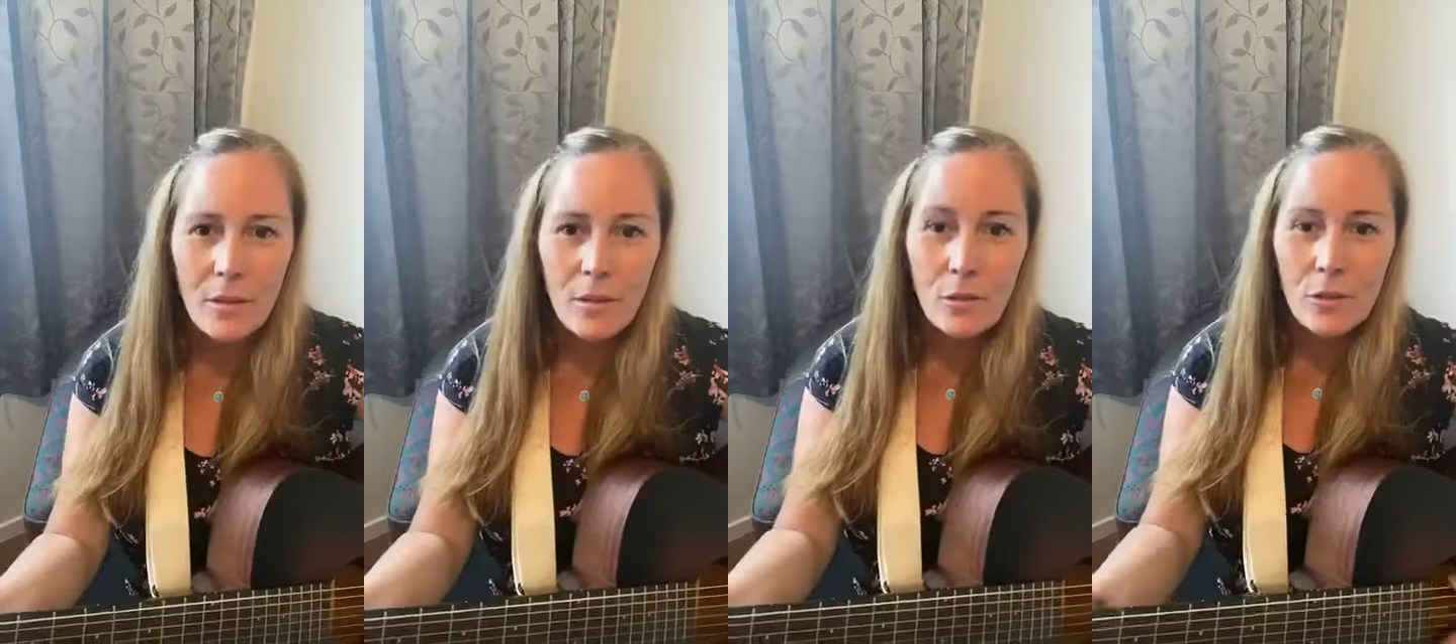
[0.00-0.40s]

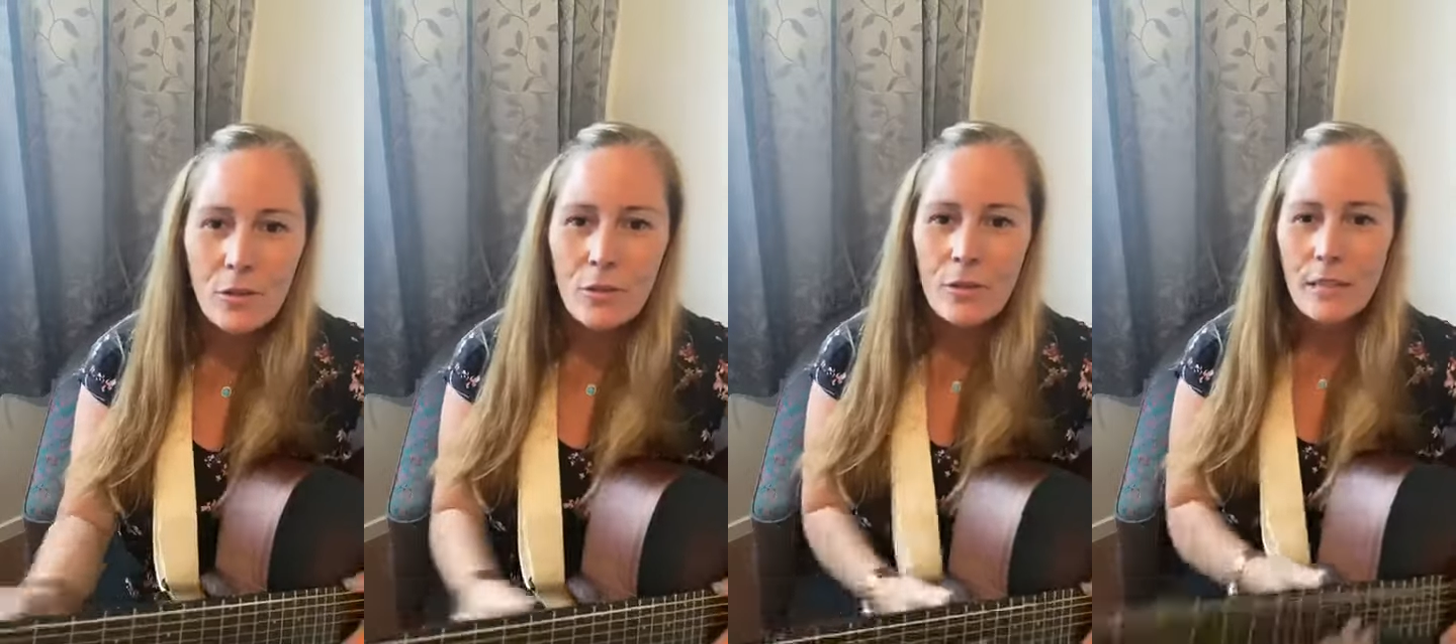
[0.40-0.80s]
your
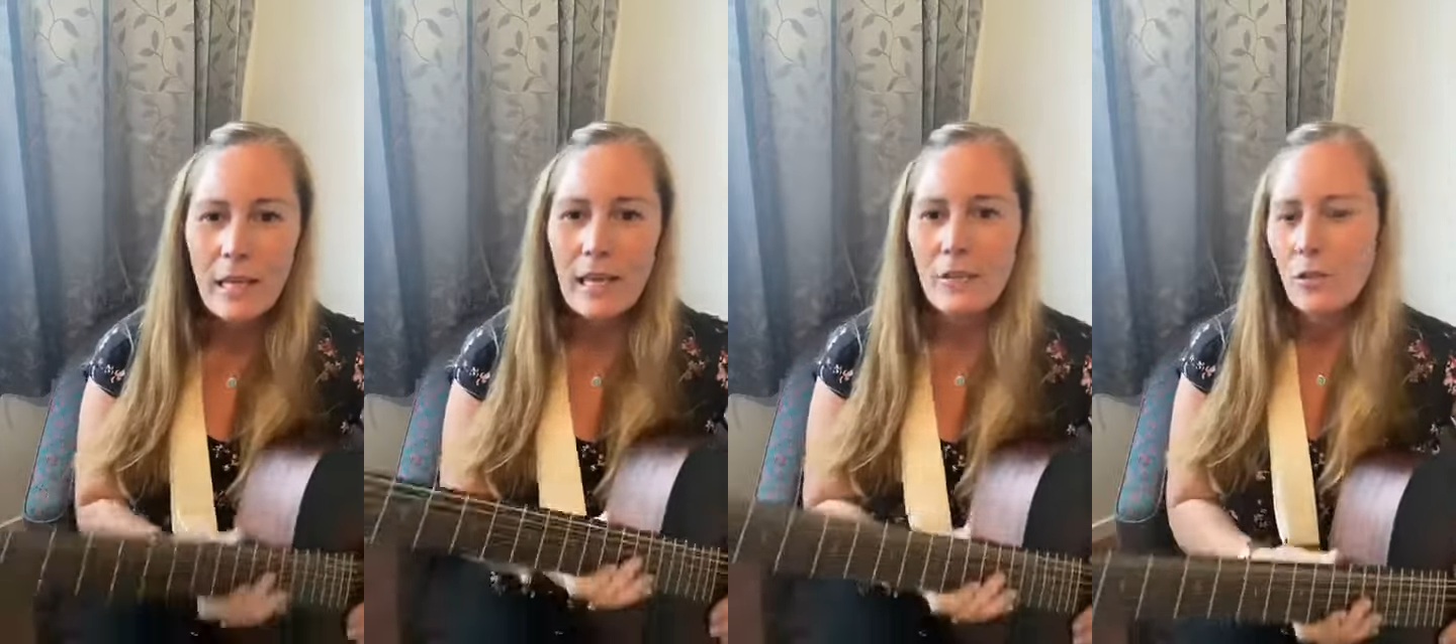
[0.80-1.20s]
children
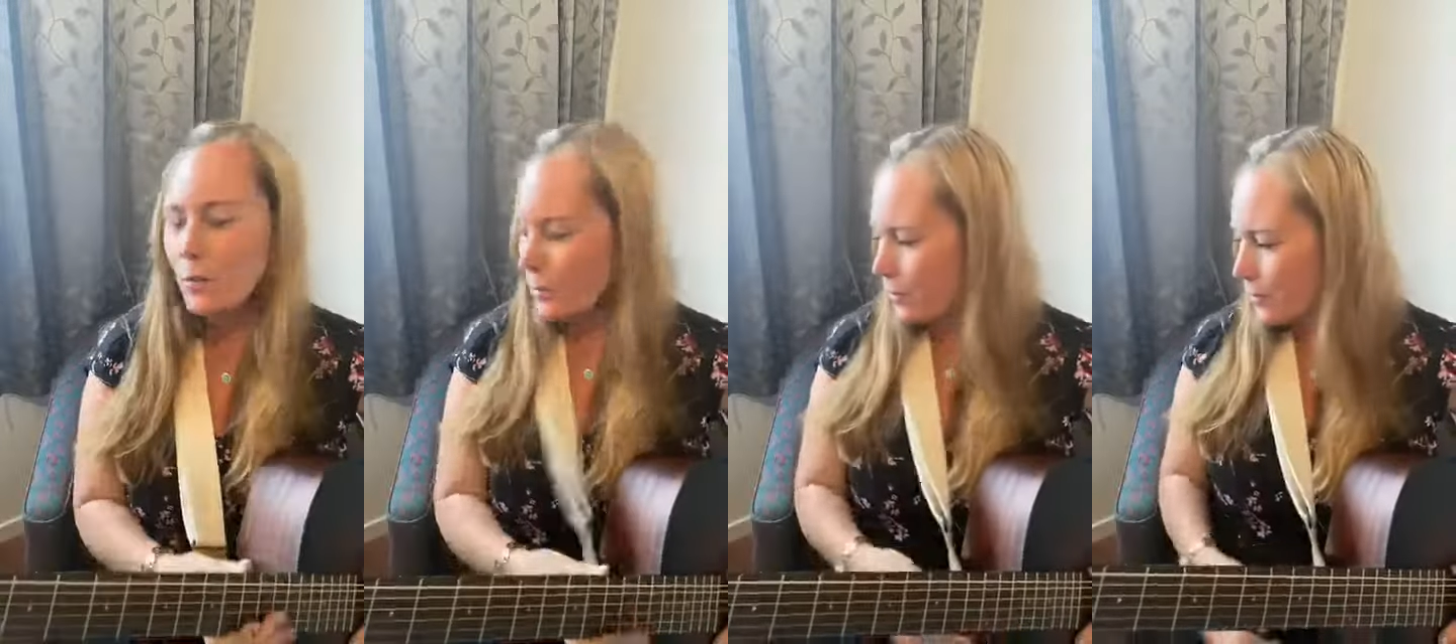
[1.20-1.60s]
can too.
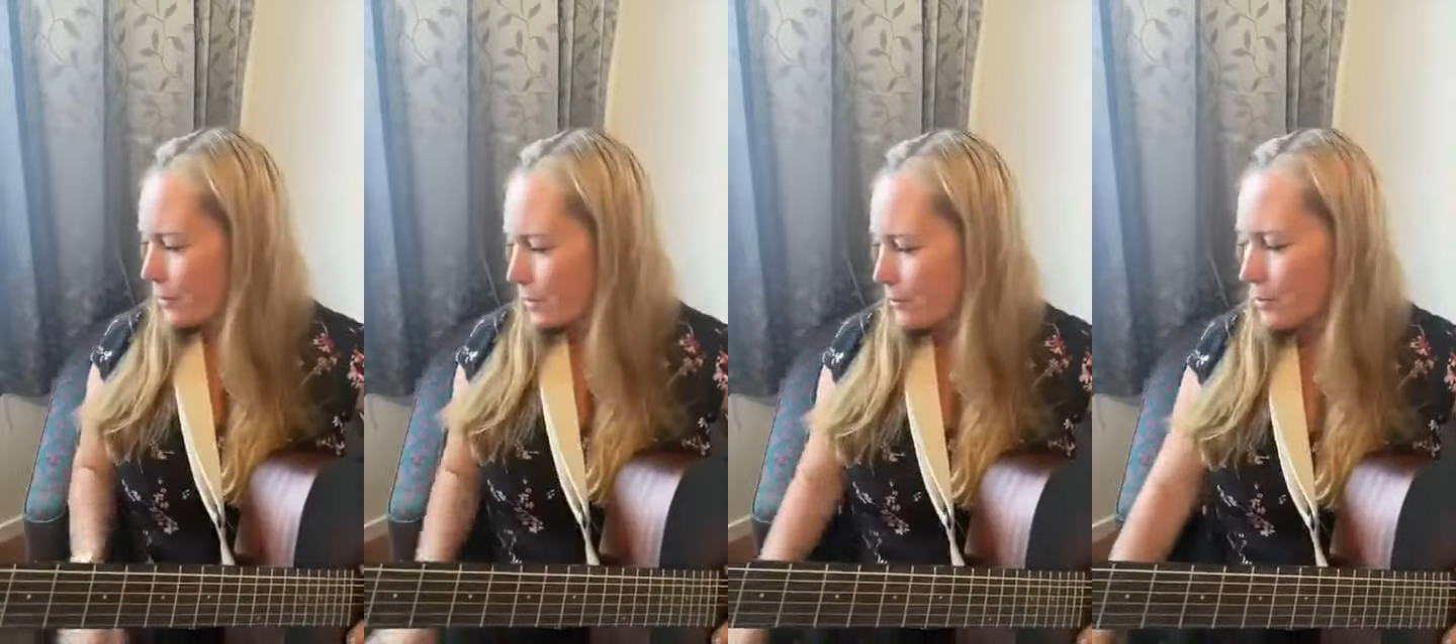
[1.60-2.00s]
If you've got
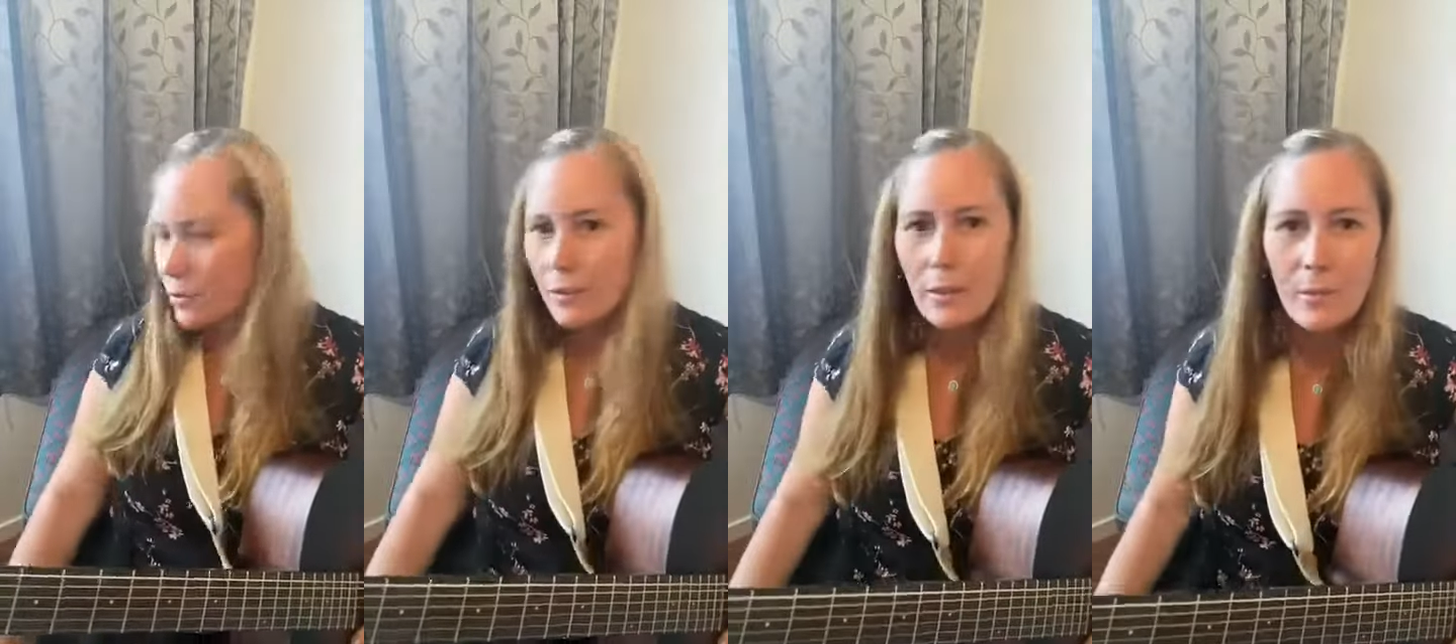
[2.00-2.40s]
some
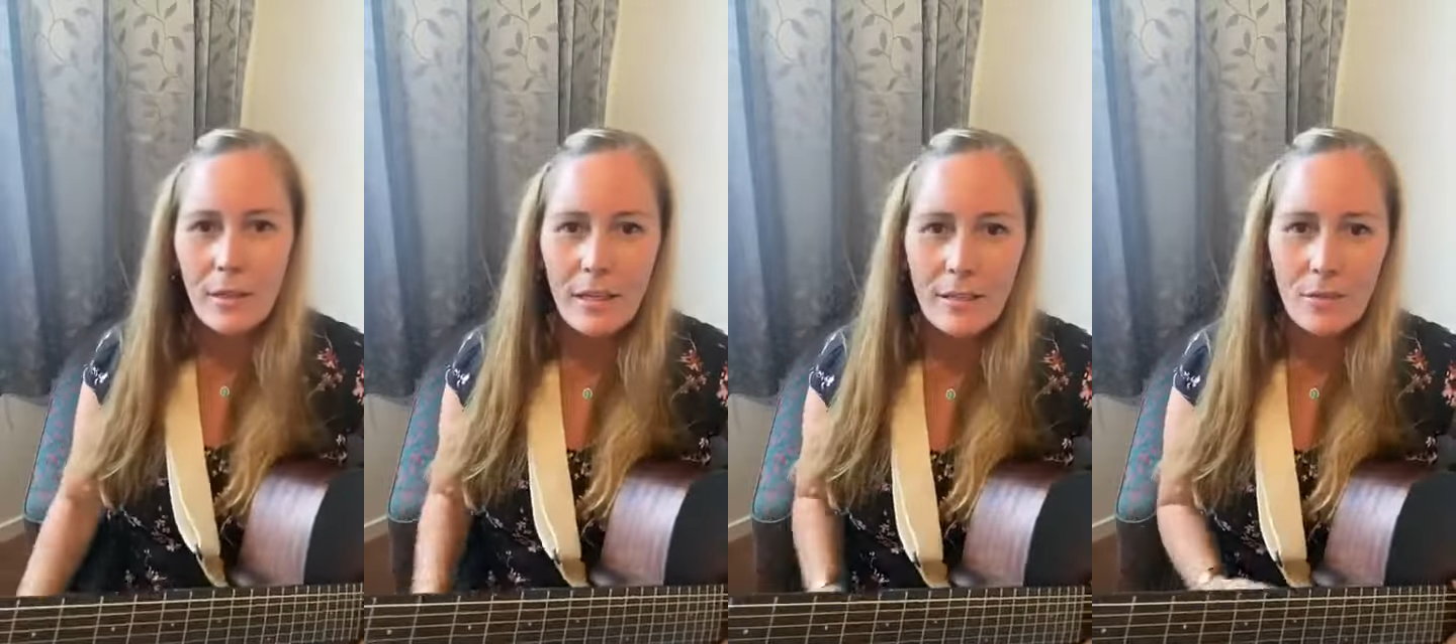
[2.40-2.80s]
children that would
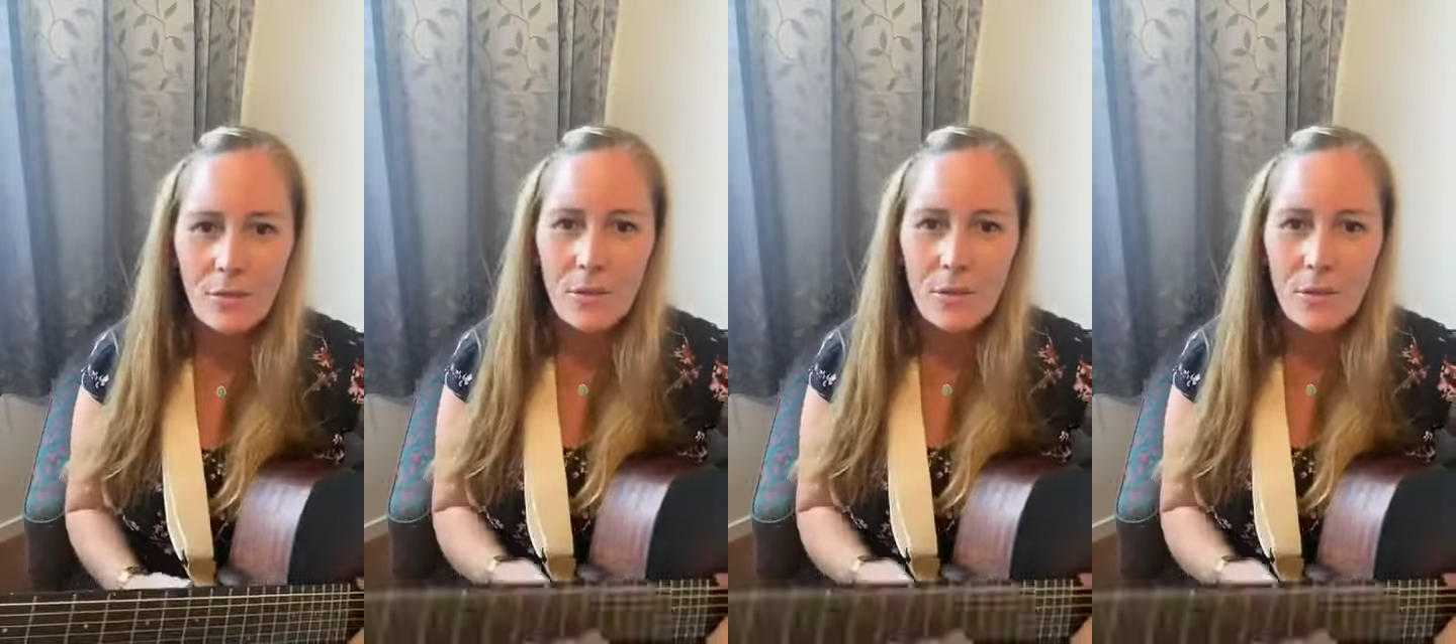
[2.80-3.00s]
like to